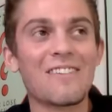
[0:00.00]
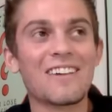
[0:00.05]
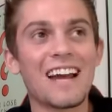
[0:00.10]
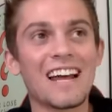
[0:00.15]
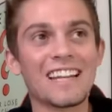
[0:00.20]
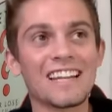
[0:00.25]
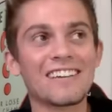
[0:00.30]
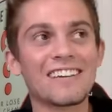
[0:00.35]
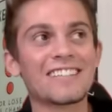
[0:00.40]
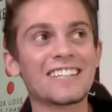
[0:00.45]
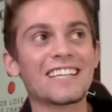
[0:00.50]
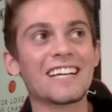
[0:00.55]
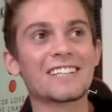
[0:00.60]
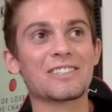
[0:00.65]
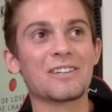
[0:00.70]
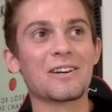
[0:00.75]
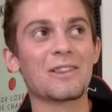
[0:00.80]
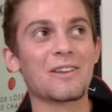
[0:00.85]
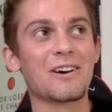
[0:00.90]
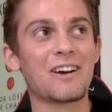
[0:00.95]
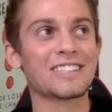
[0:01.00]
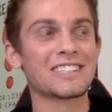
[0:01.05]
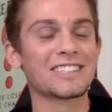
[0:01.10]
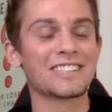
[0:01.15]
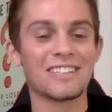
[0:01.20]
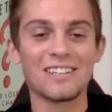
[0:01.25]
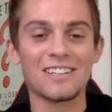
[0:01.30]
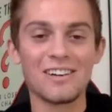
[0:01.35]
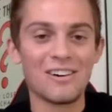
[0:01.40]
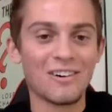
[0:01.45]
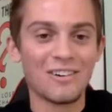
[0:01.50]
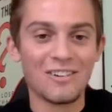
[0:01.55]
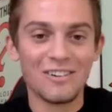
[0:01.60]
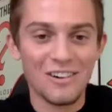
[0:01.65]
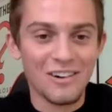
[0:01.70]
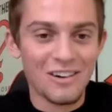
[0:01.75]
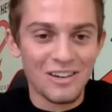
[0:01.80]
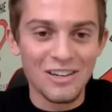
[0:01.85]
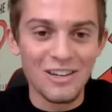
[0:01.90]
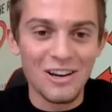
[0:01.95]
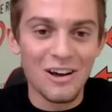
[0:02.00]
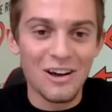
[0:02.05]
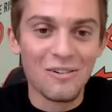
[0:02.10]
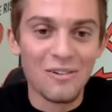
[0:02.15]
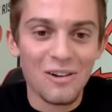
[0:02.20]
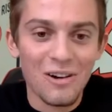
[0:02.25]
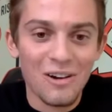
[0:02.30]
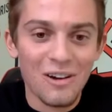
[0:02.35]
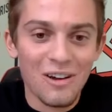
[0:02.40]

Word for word: and I'd love to get your thoughts because I know you know